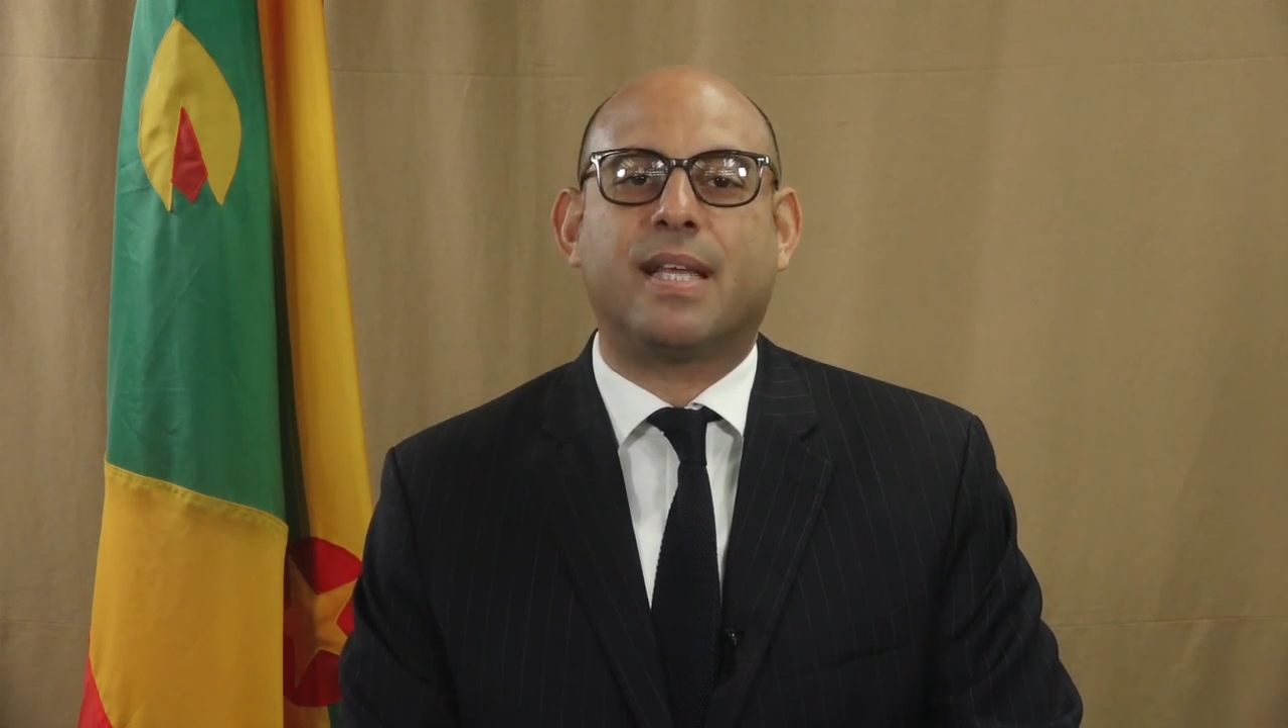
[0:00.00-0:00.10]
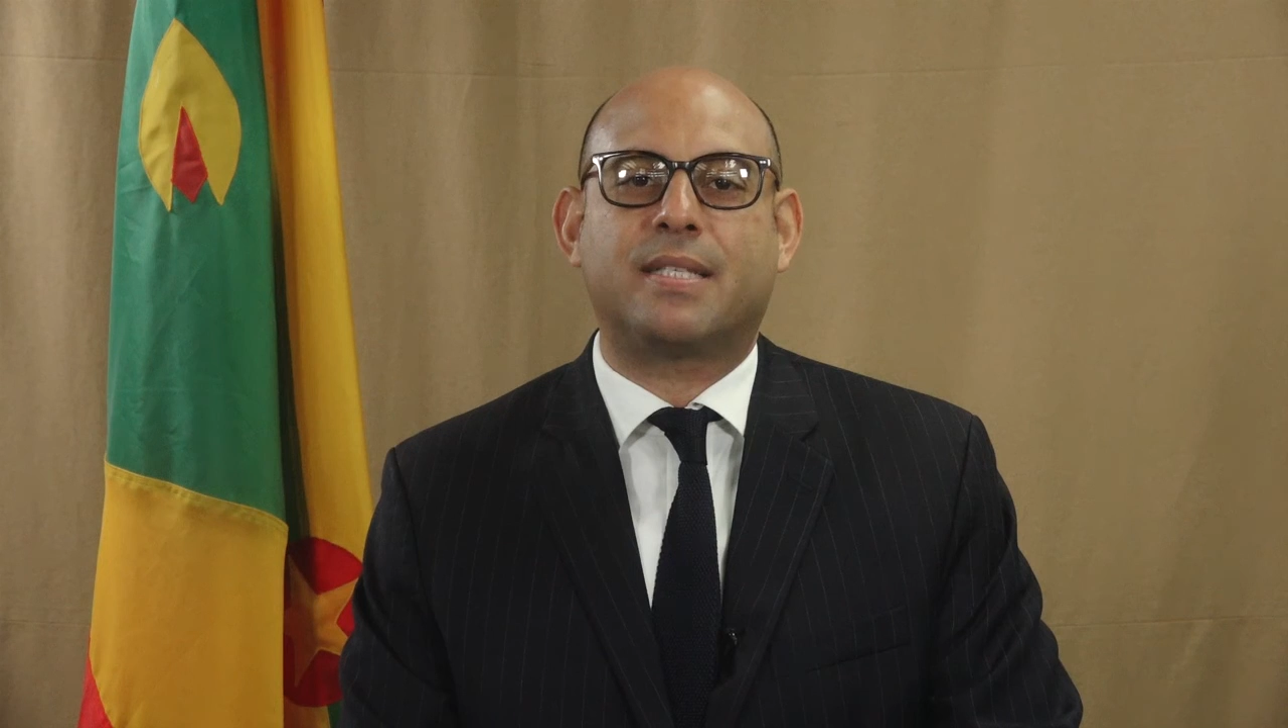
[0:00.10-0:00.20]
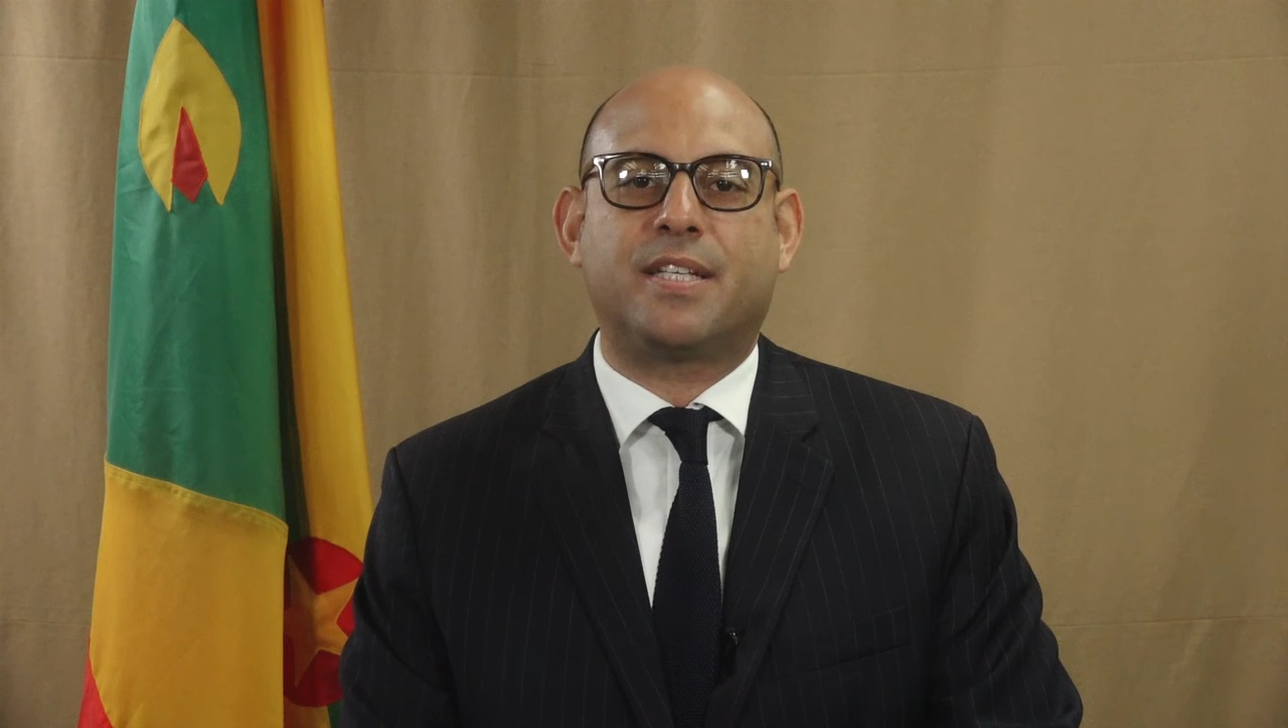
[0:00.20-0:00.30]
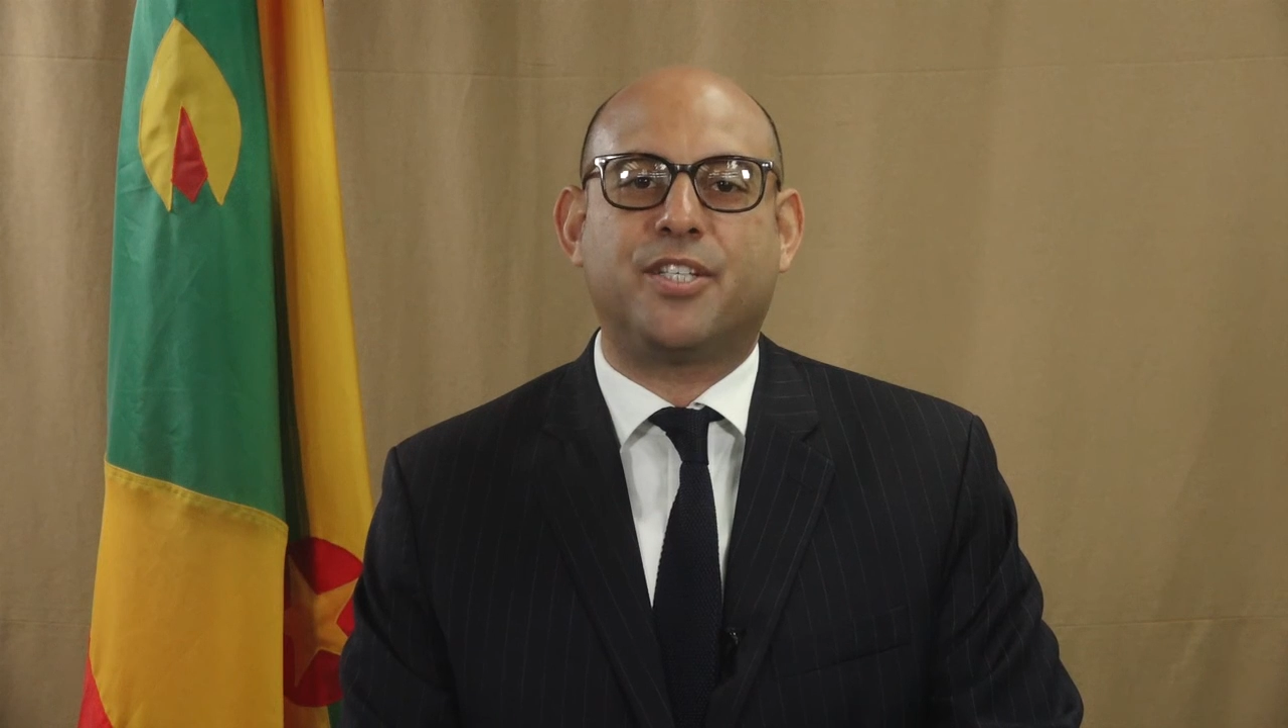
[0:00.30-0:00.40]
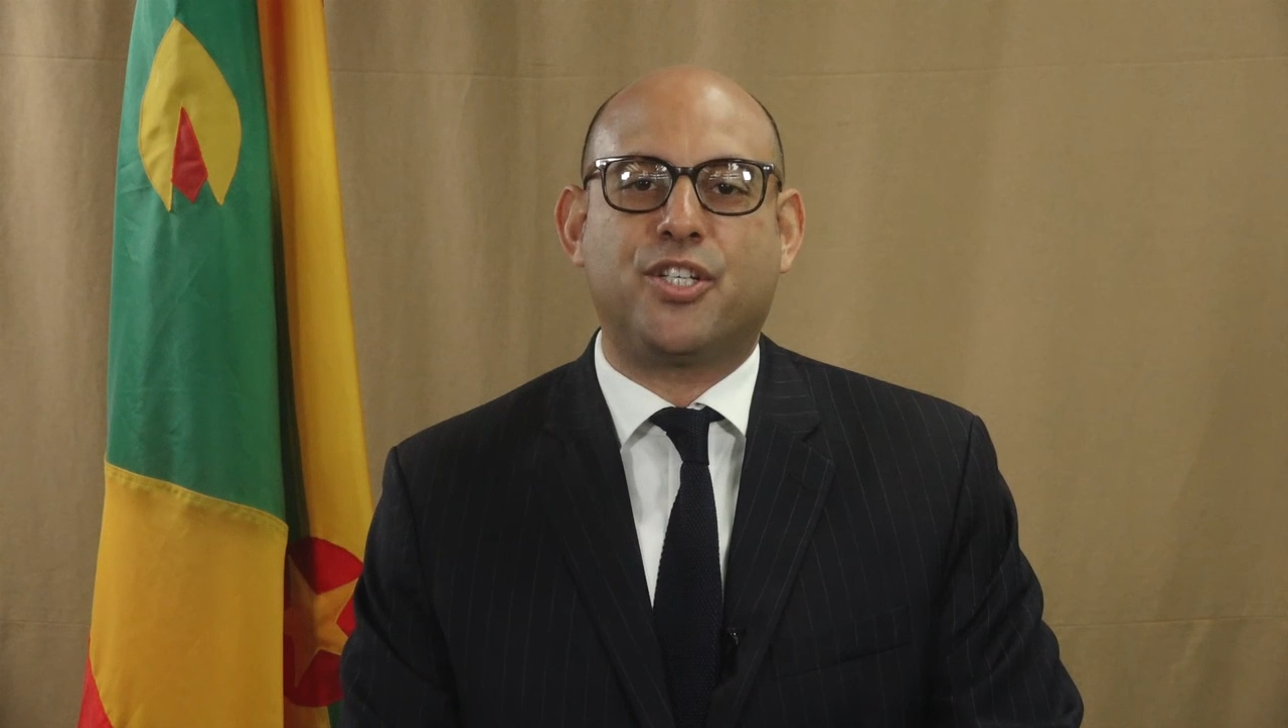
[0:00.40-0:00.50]

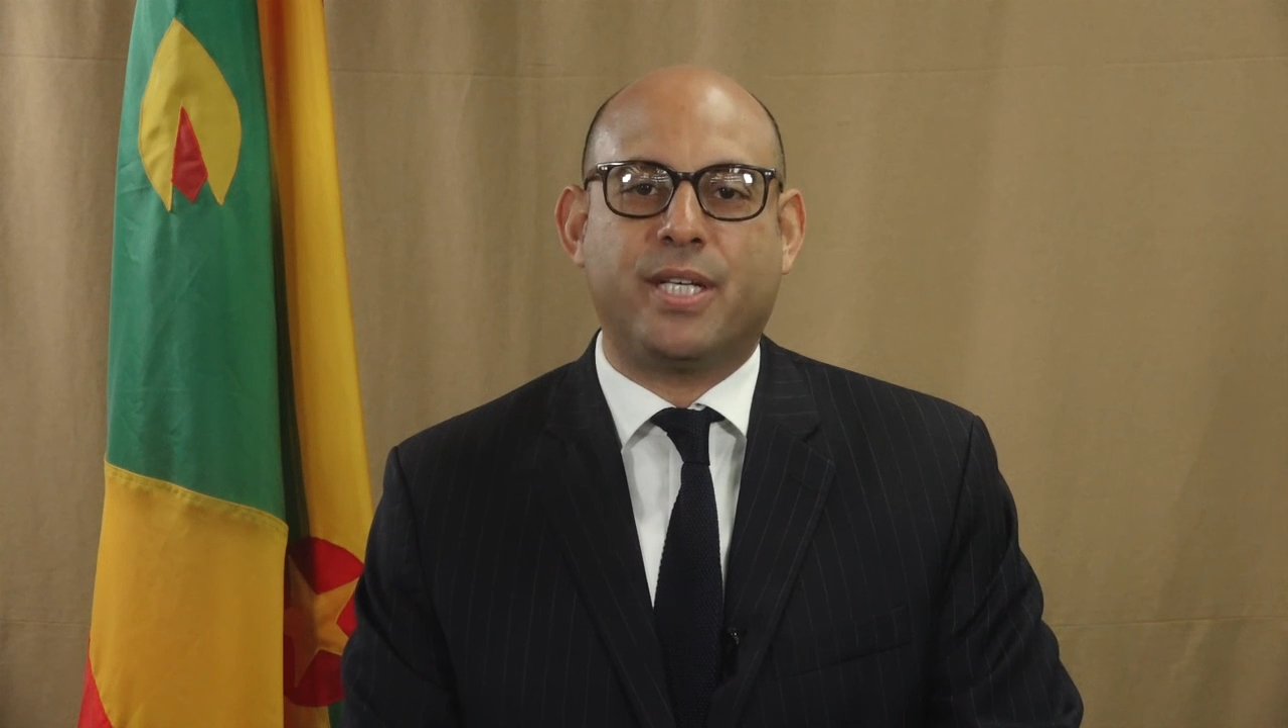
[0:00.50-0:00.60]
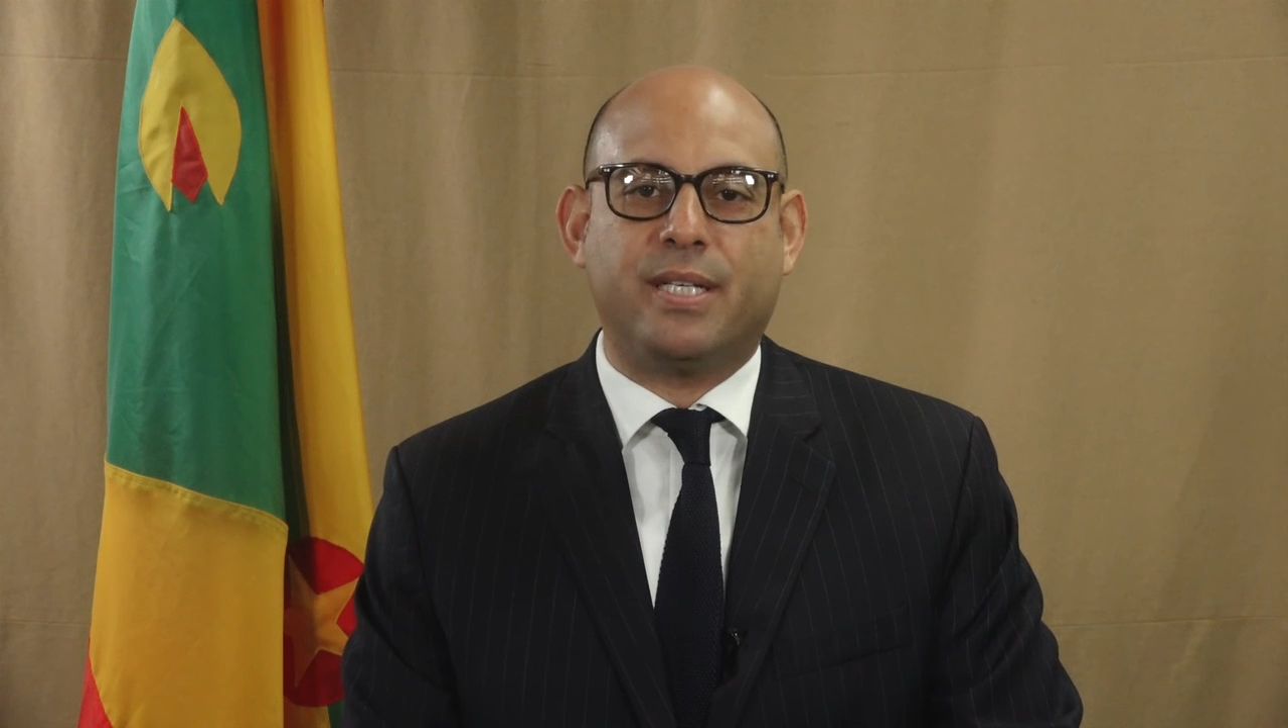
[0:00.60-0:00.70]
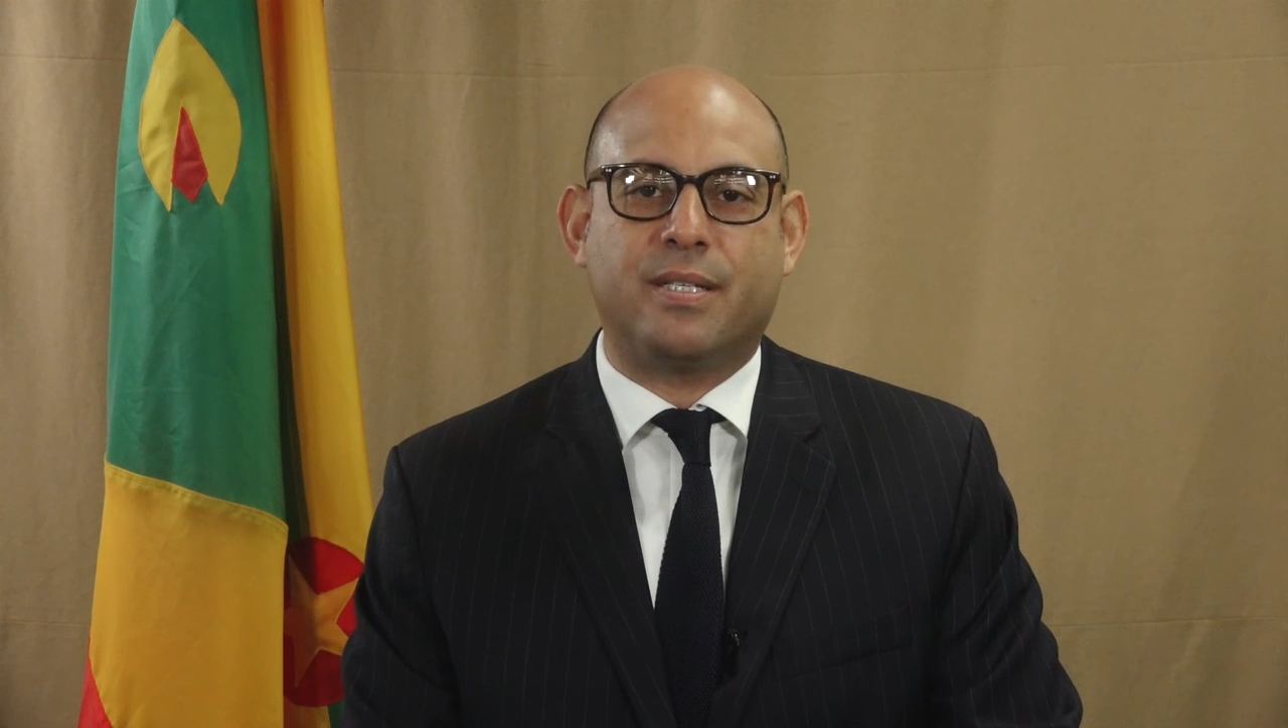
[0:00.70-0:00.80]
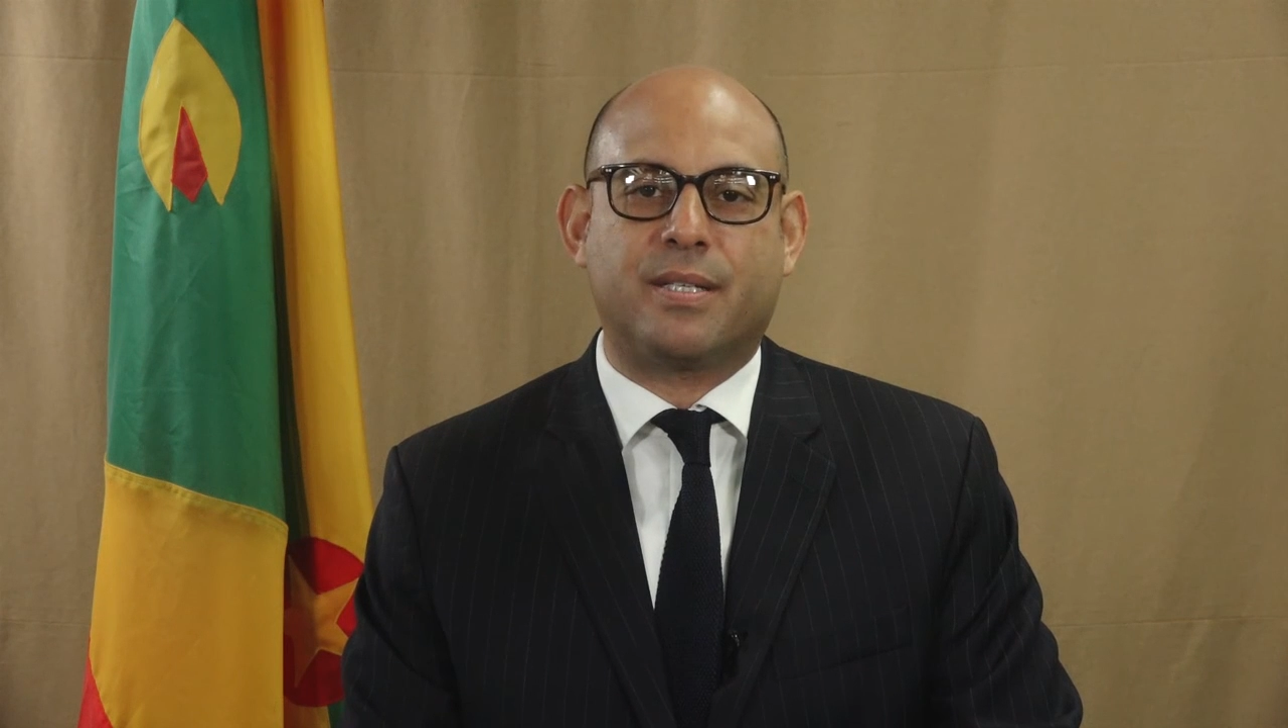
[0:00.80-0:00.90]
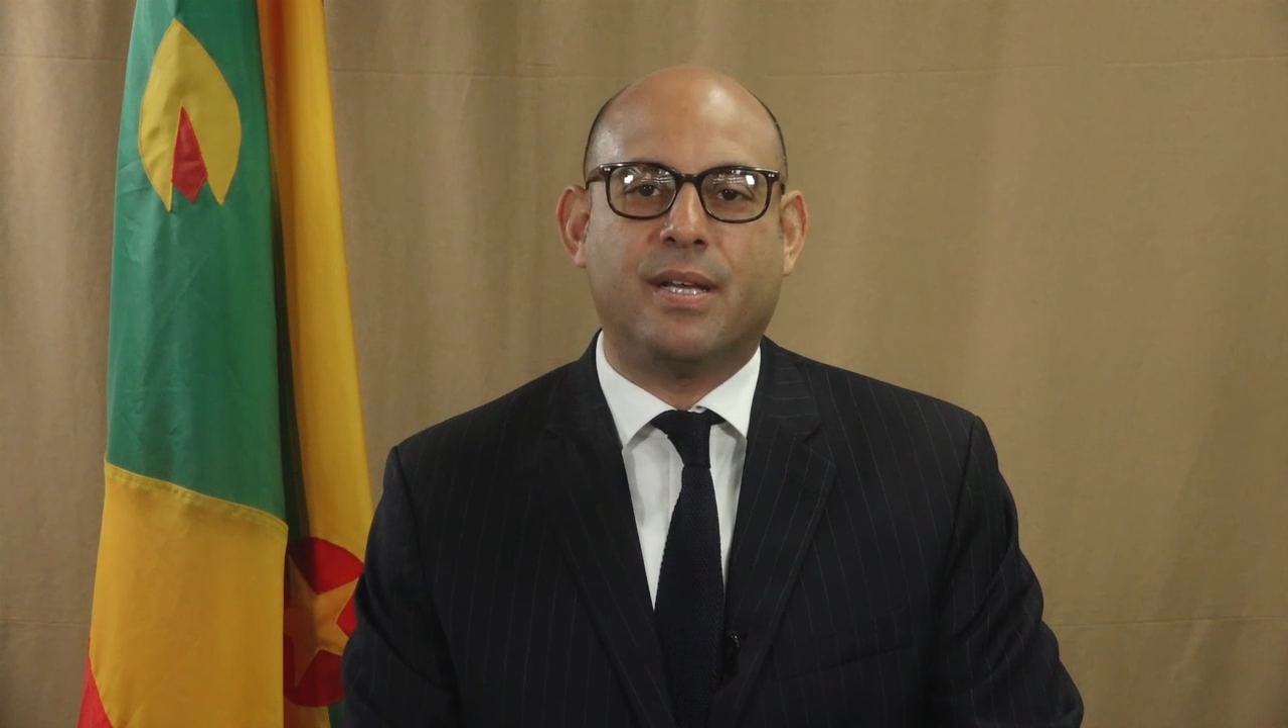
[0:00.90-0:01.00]

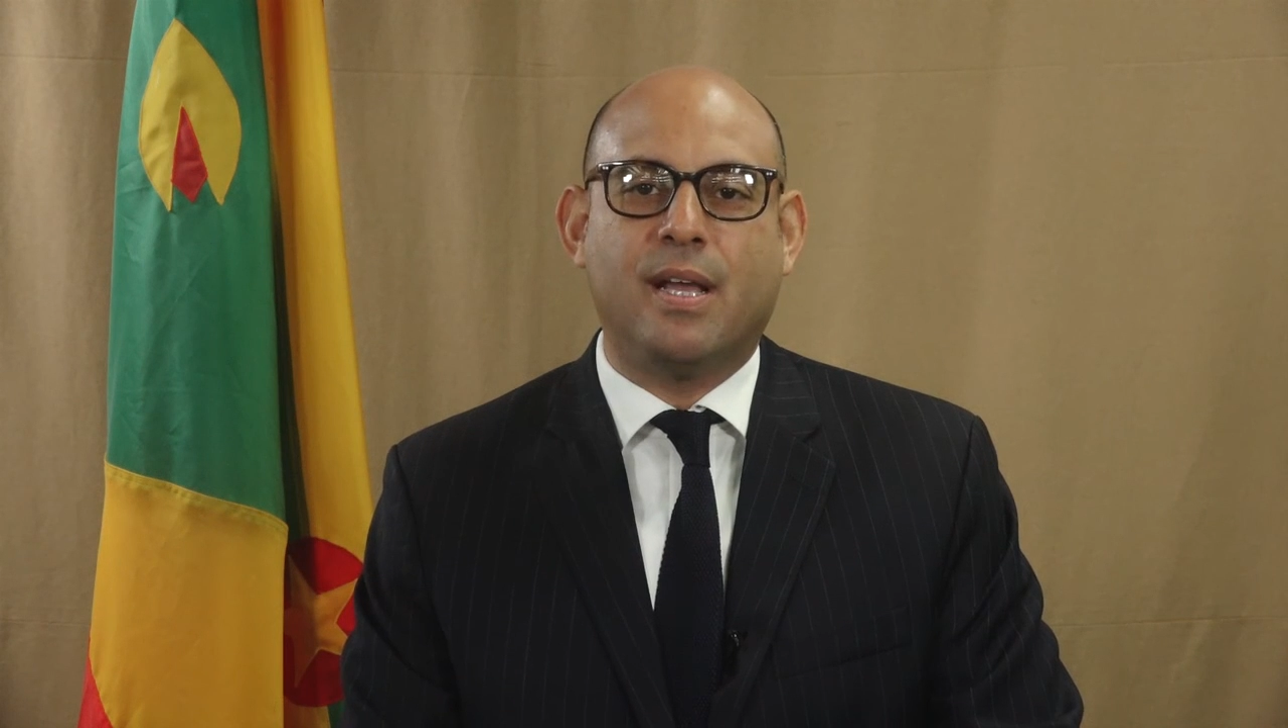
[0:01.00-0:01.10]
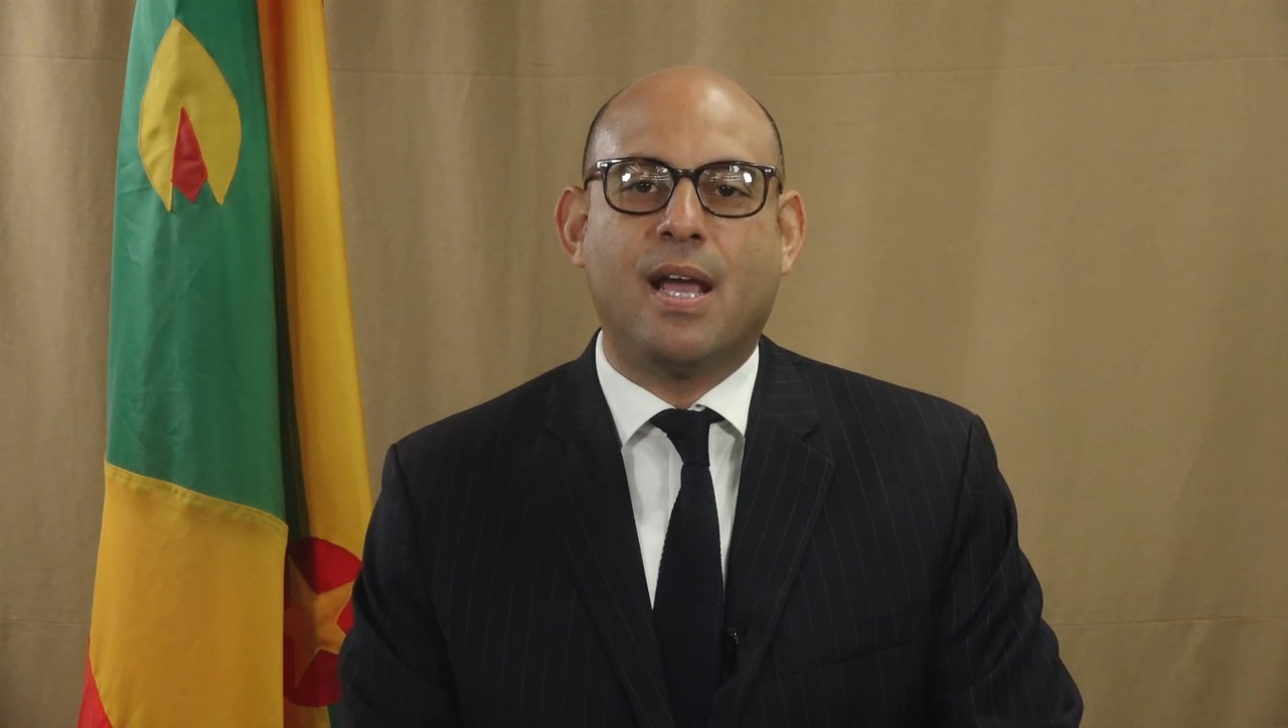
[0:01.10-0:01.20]
SDGs,